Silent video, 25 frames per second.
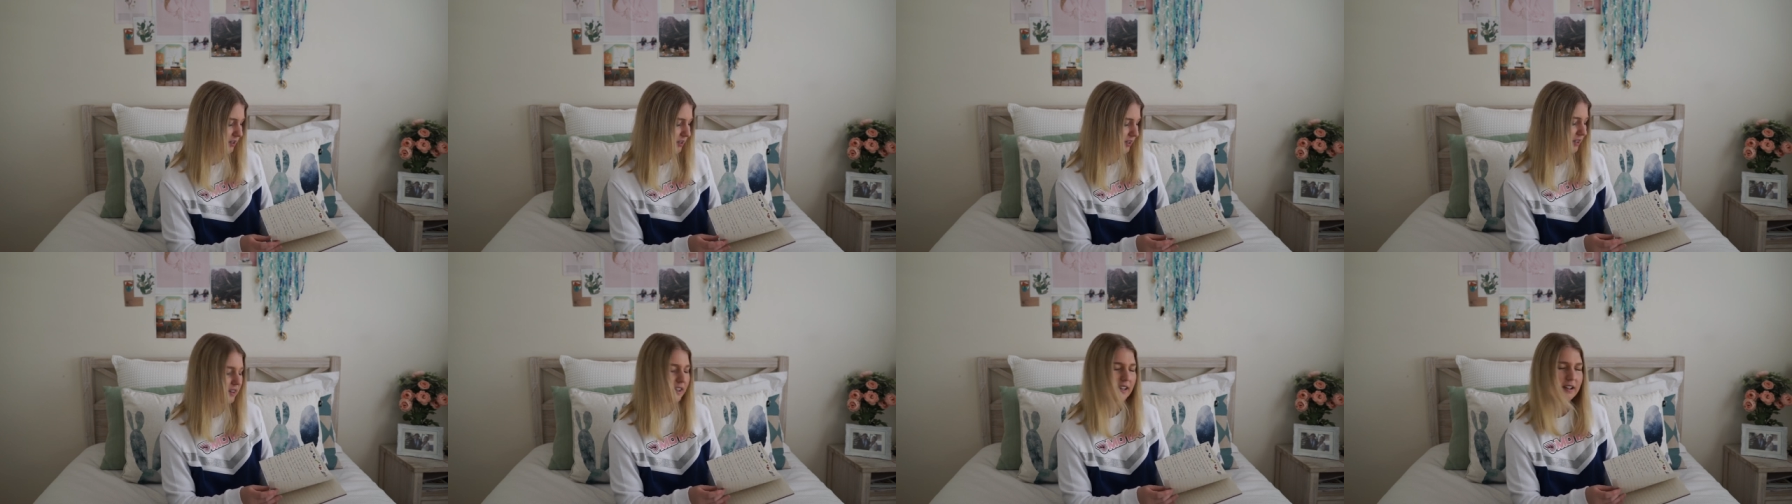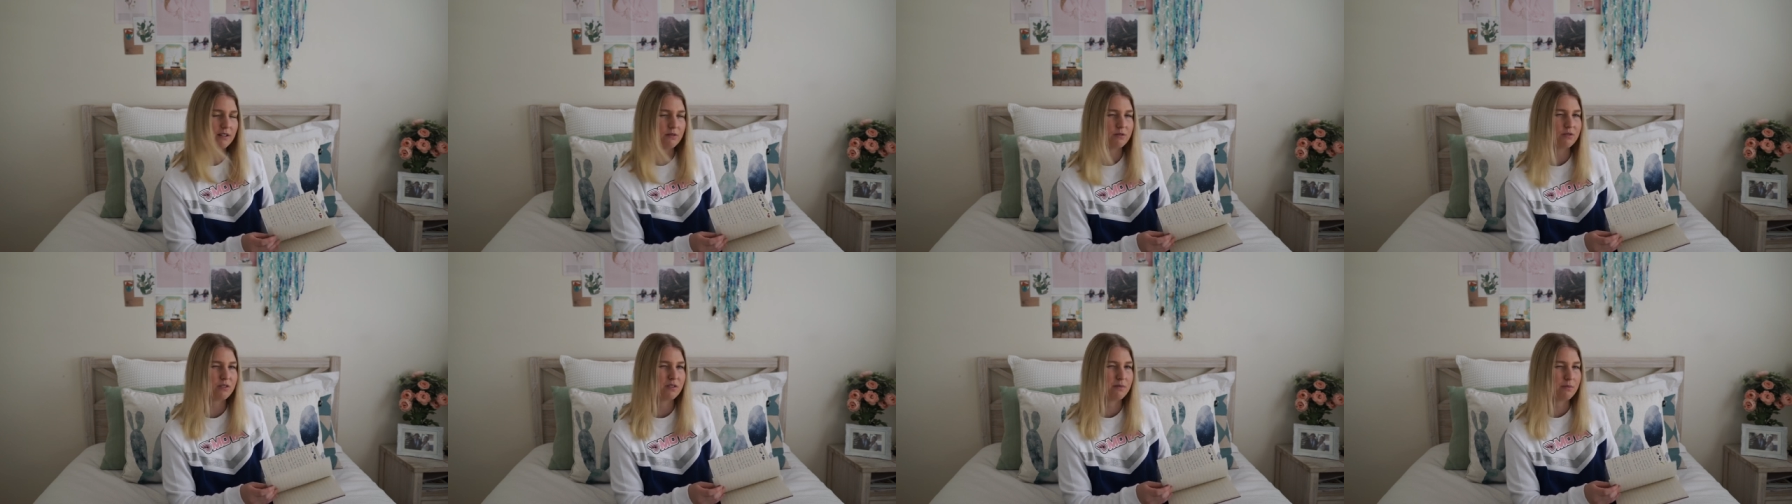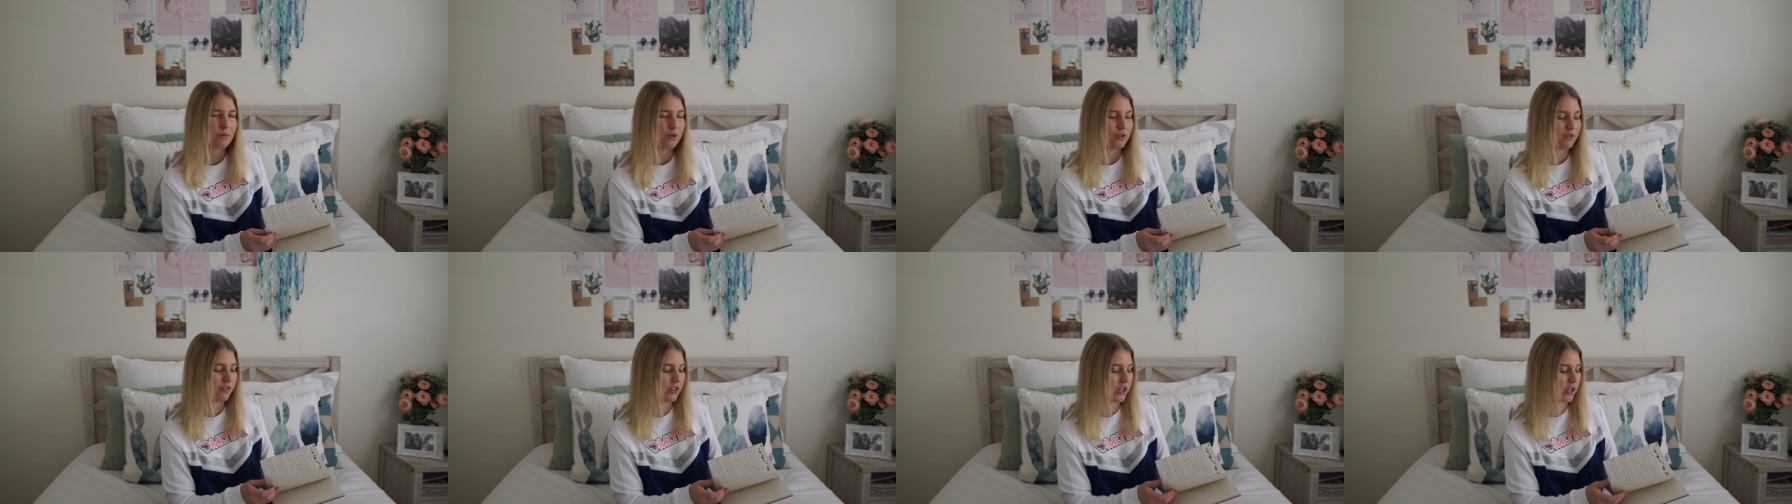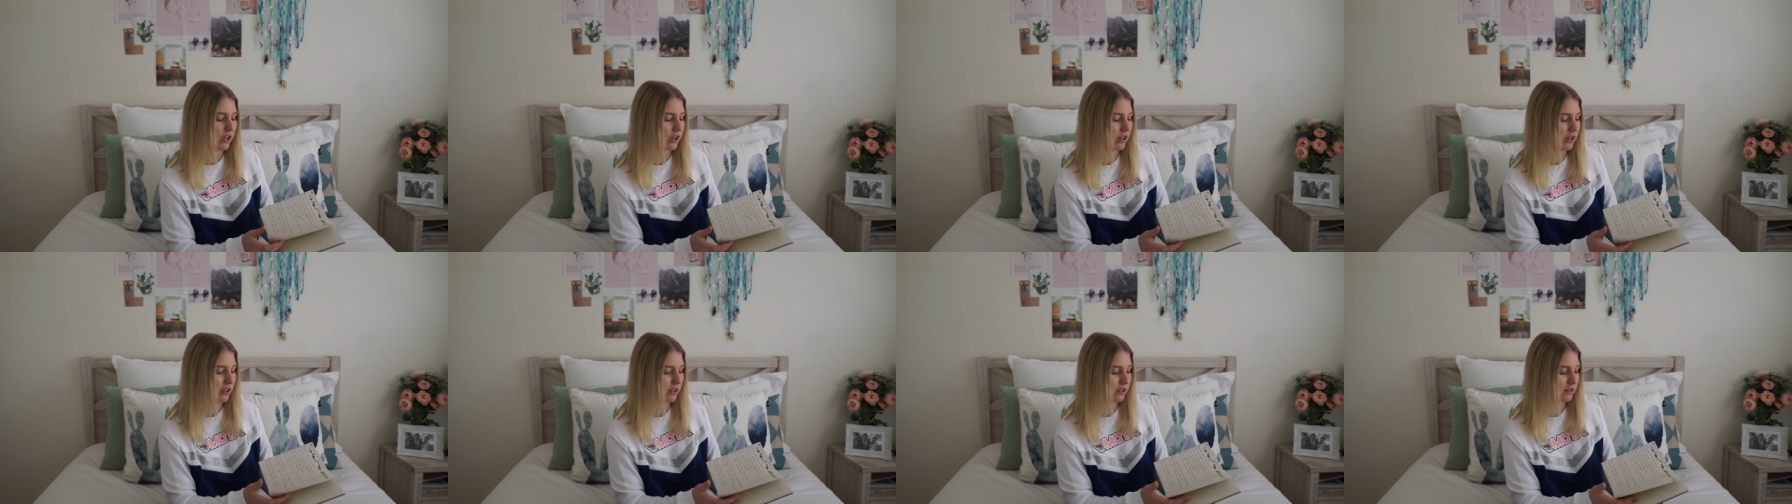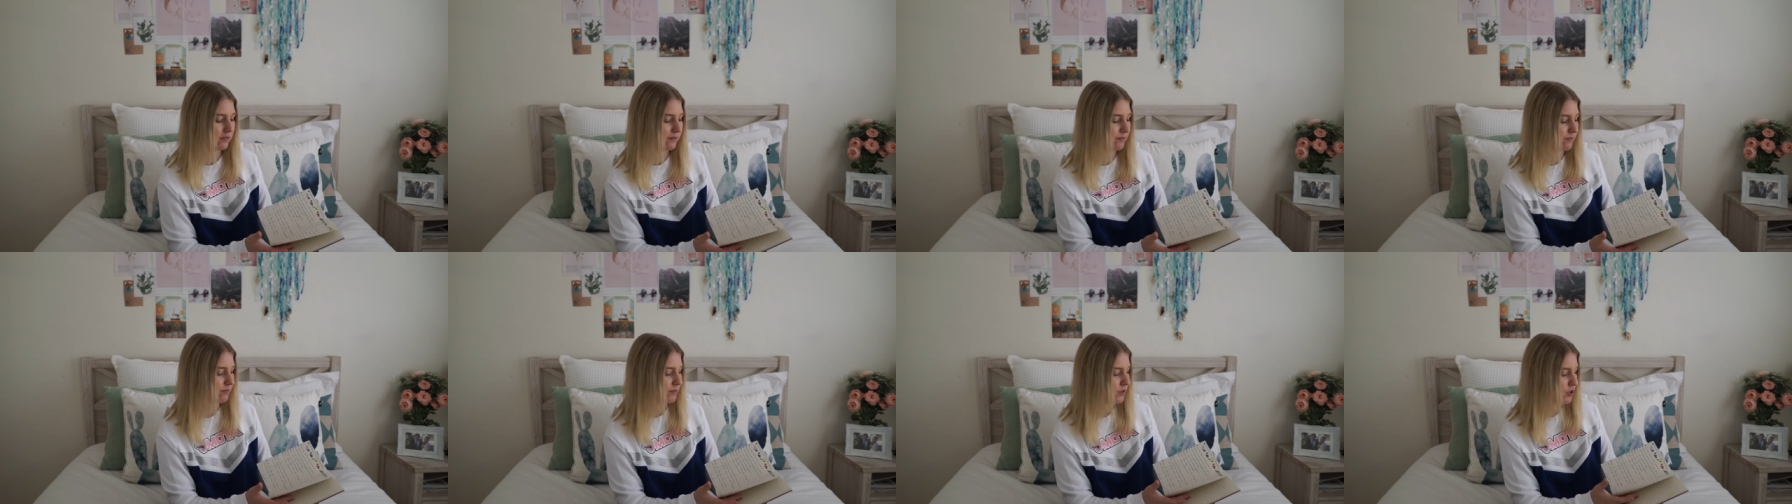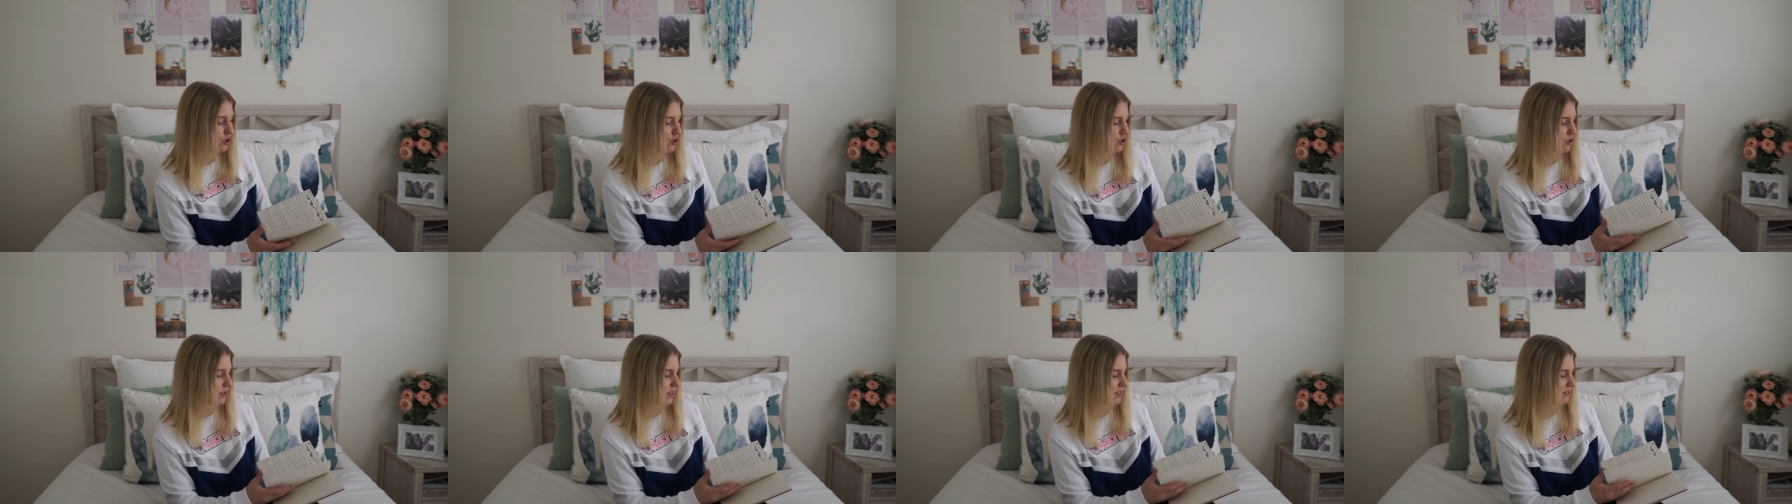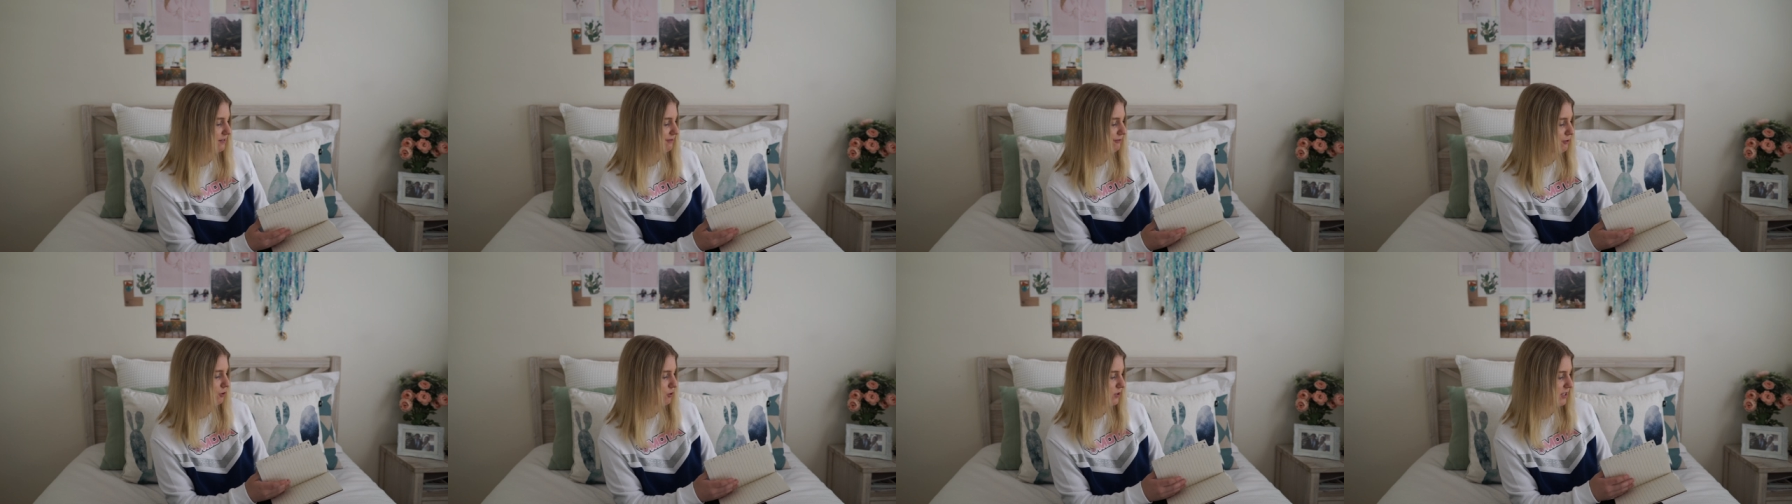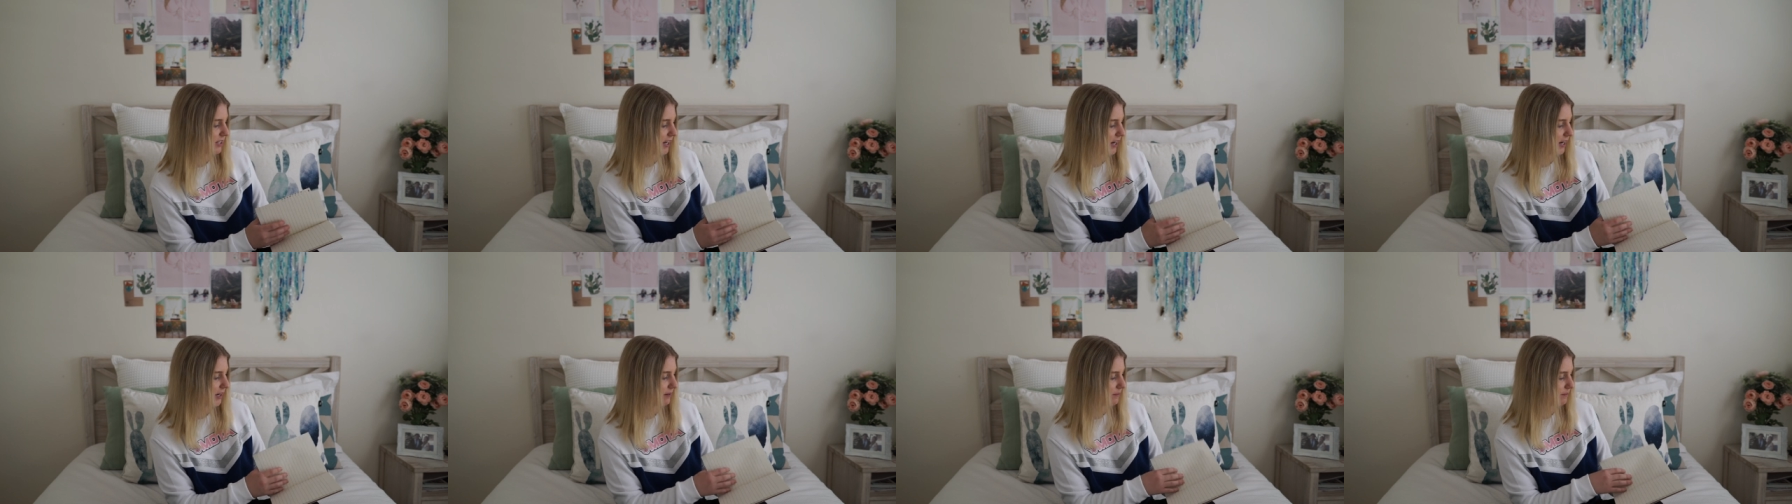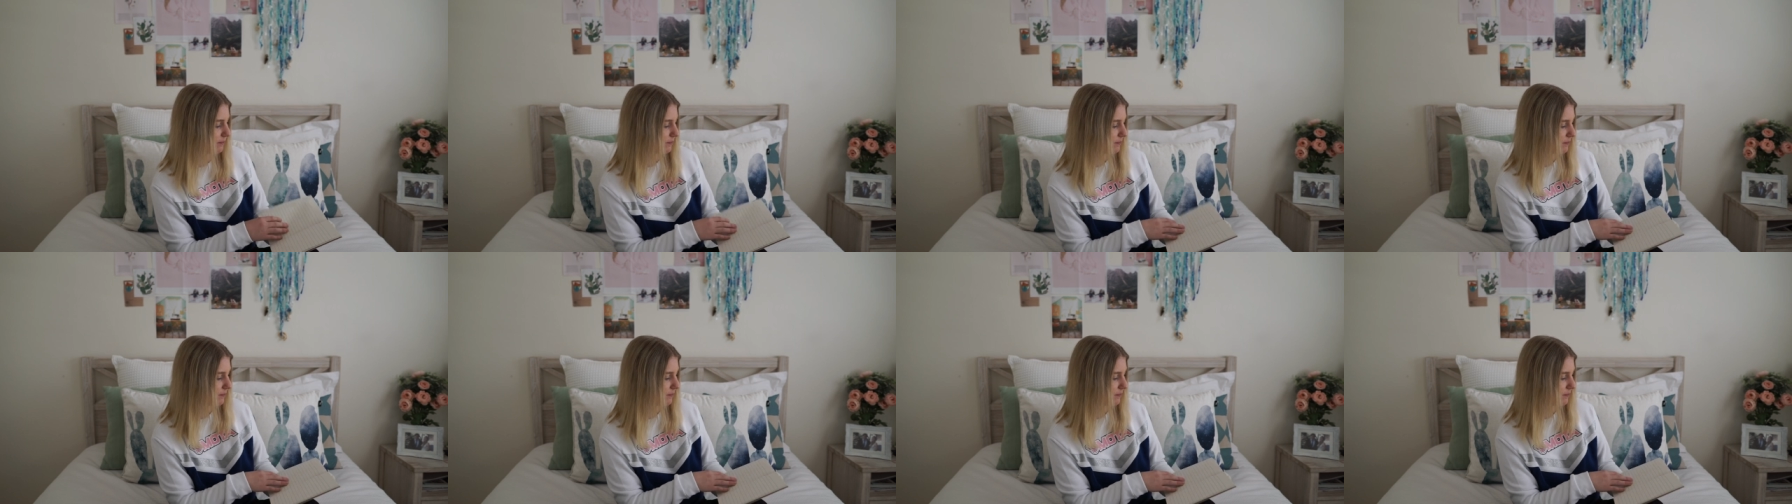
I think it was the movie Her, 2014.